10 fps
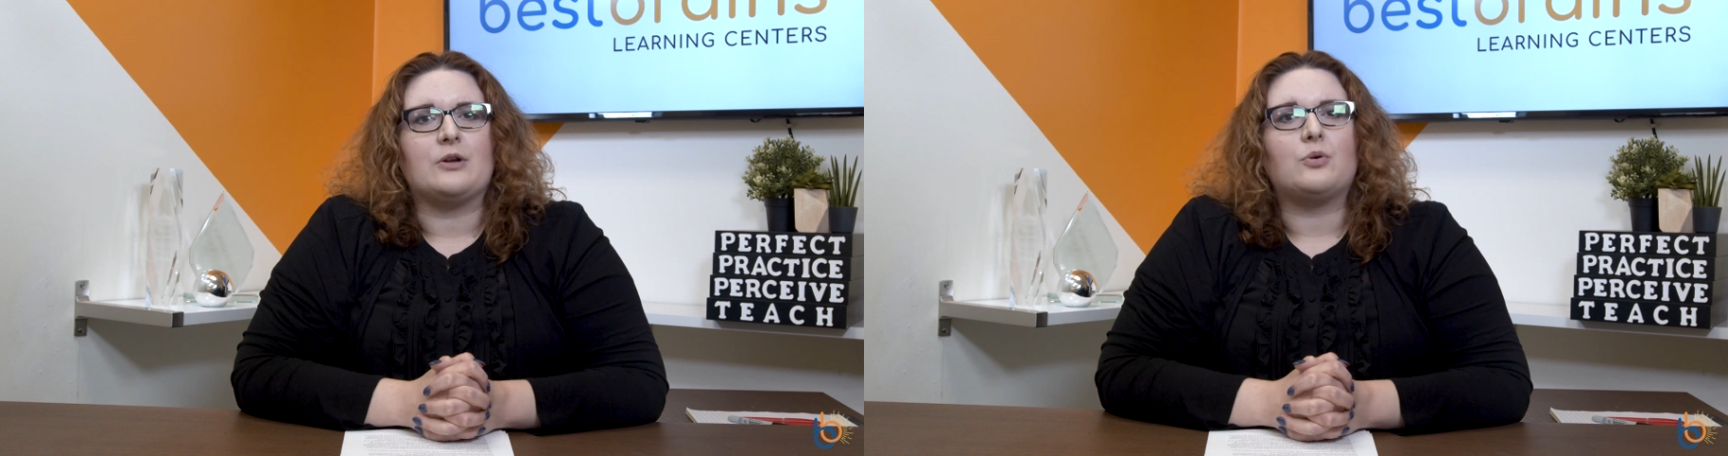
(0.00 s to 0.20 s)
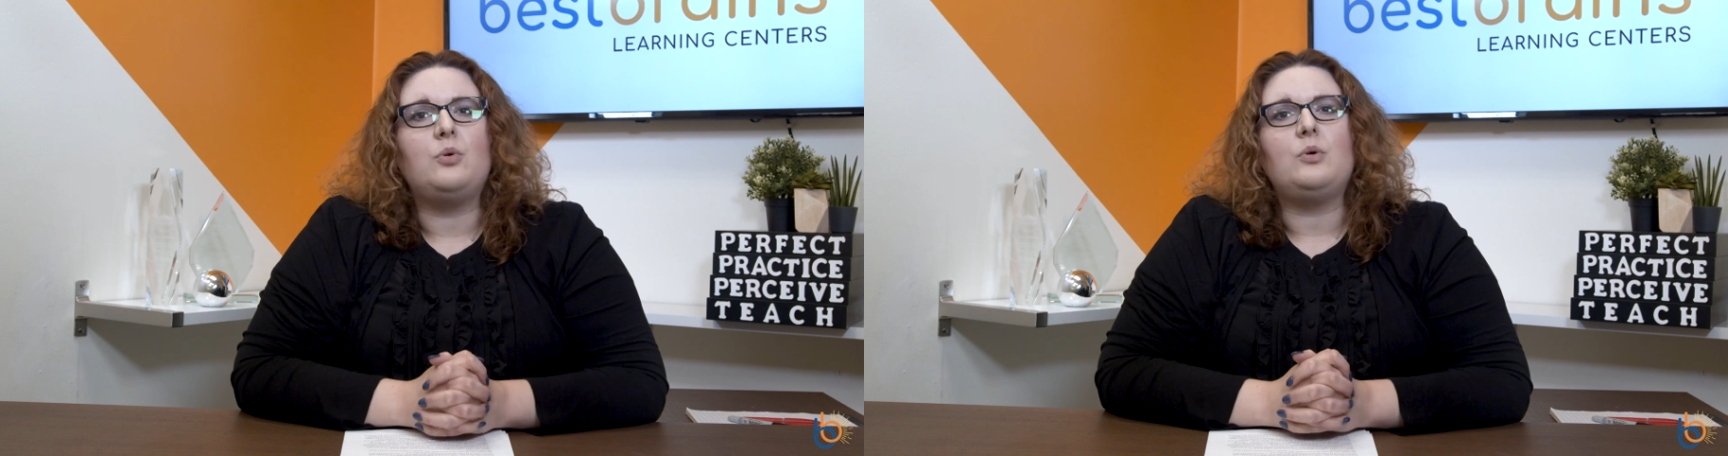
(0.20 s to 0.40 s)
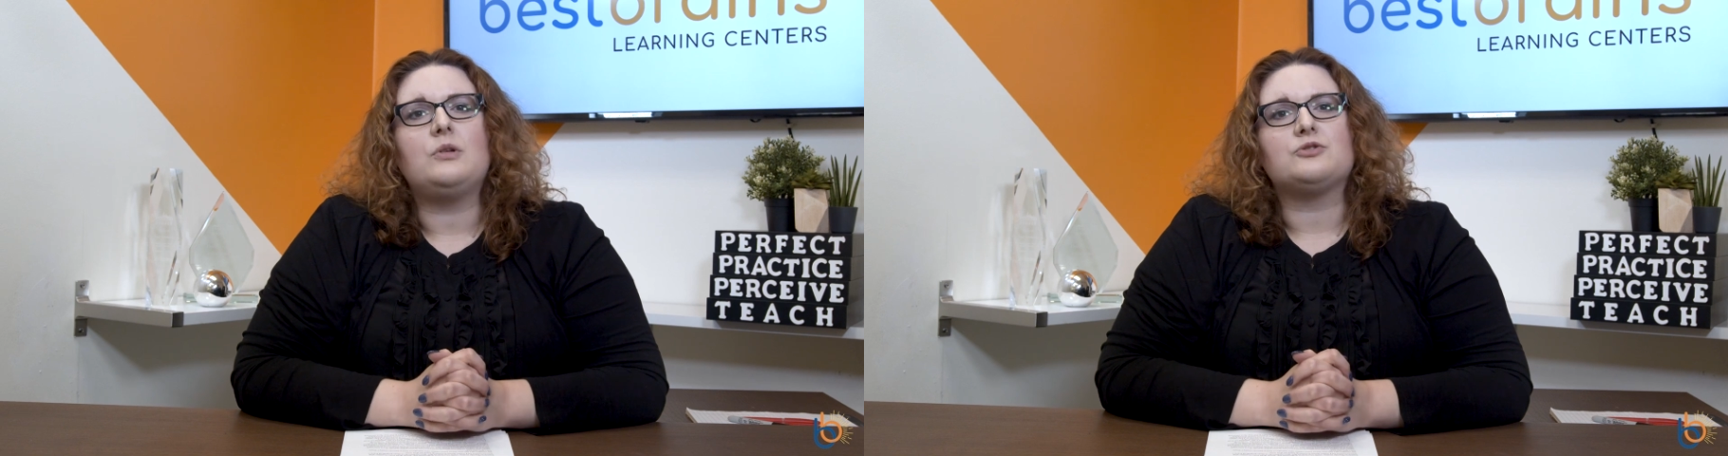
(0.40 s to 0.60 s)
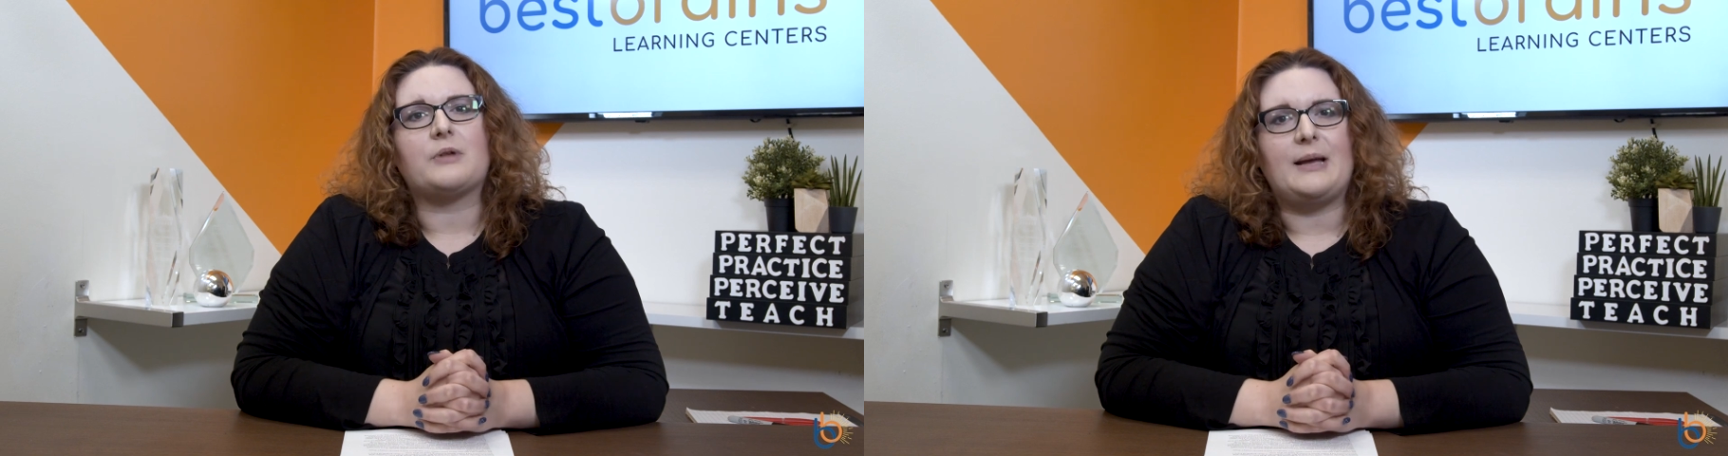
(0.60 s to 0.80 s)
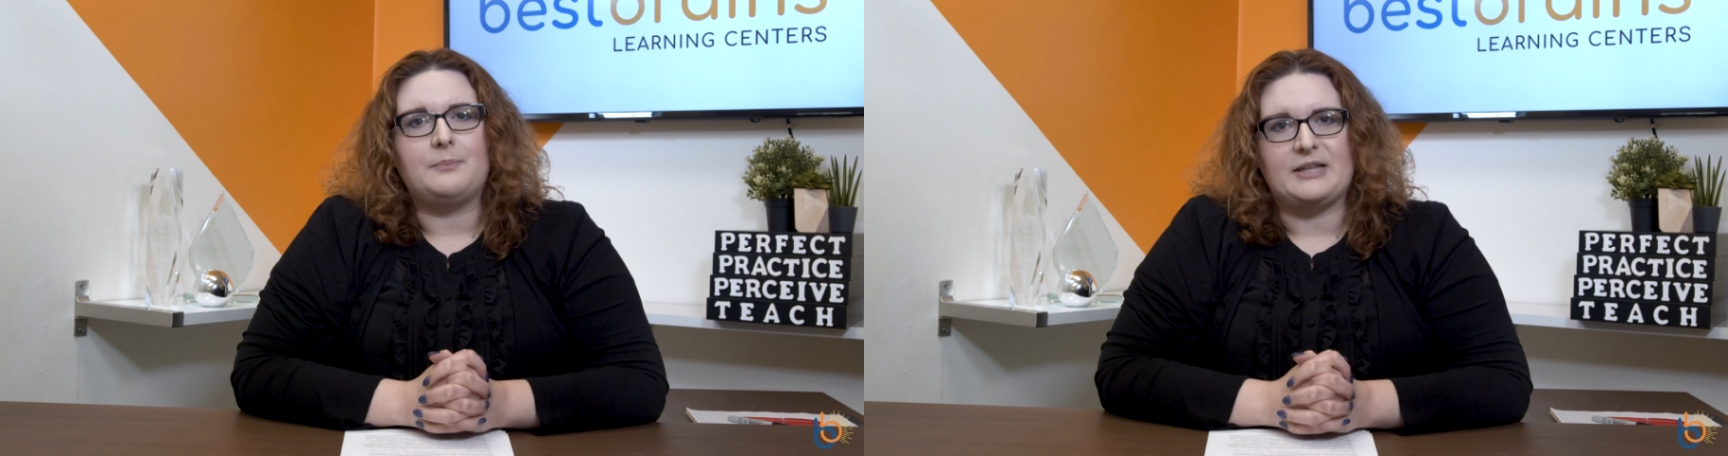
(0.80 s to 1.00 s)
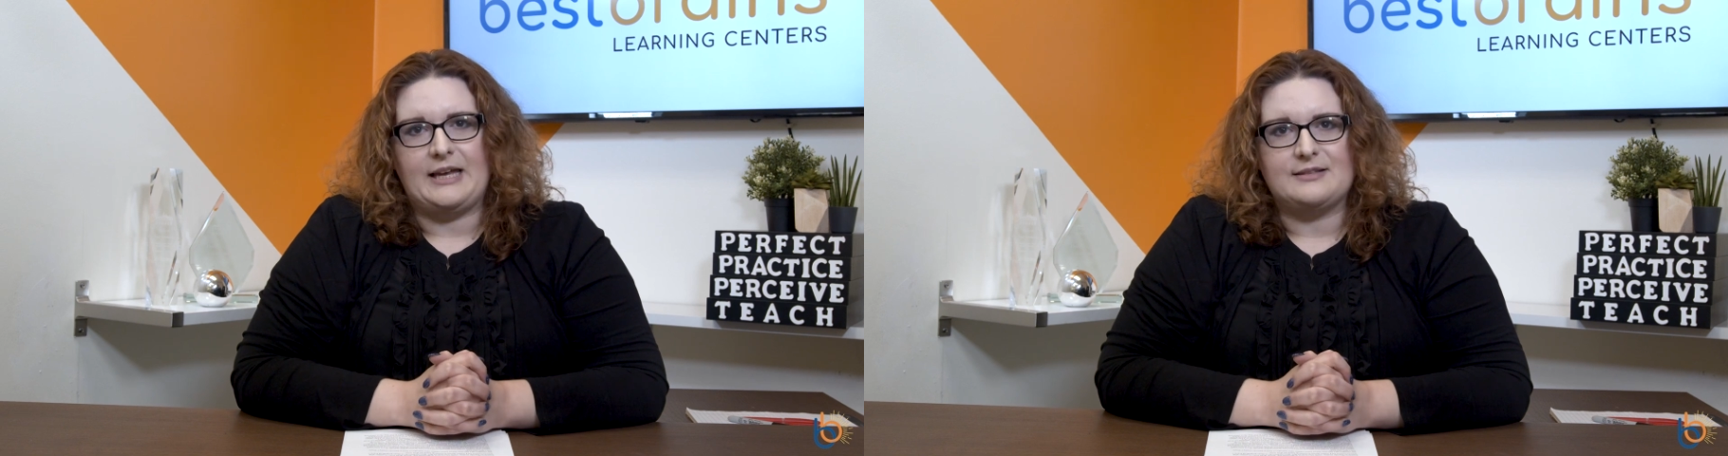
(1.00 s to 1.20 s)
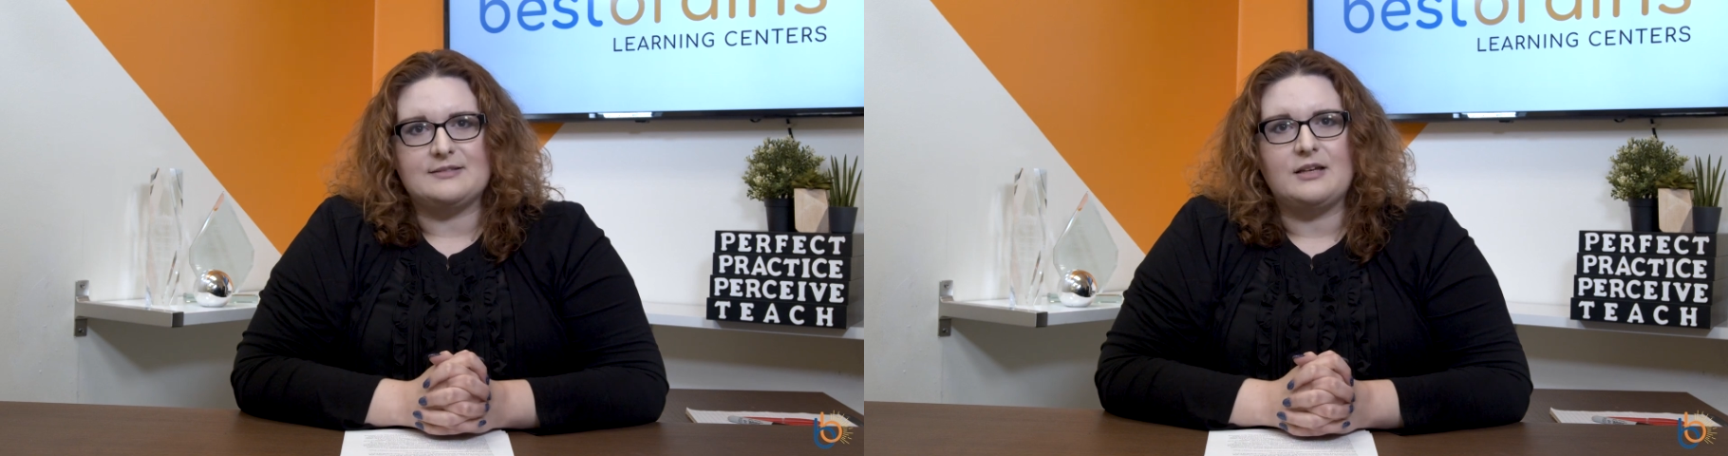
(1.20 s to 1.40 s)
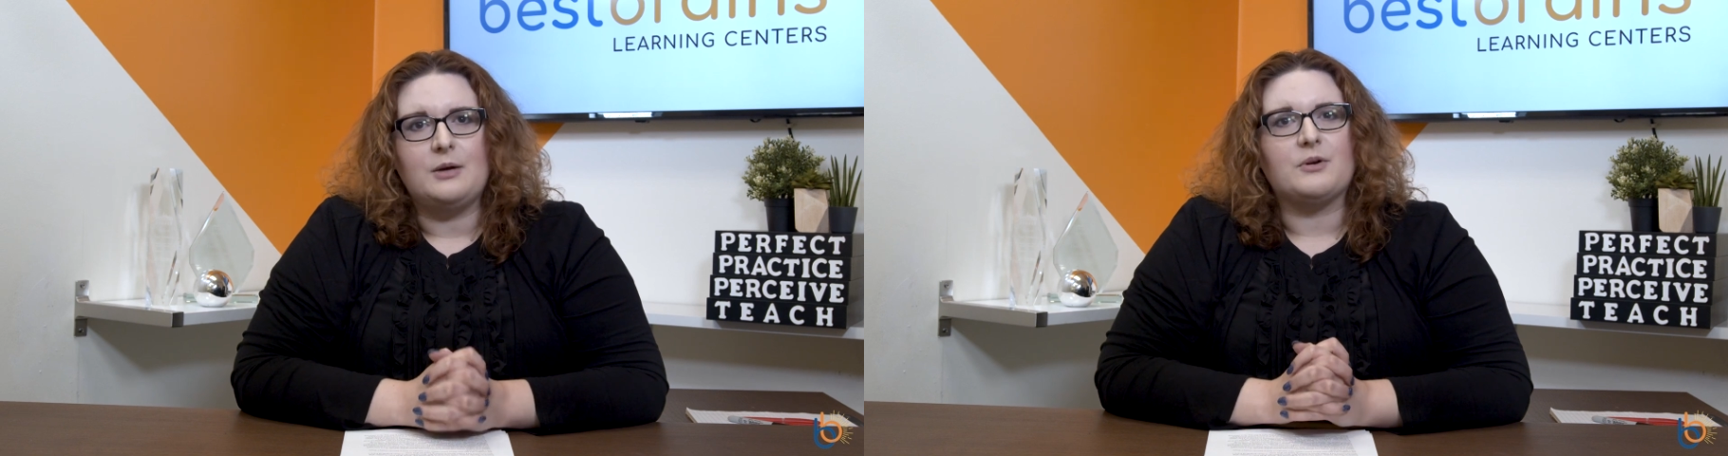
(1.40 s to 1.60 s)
a cool, dry place,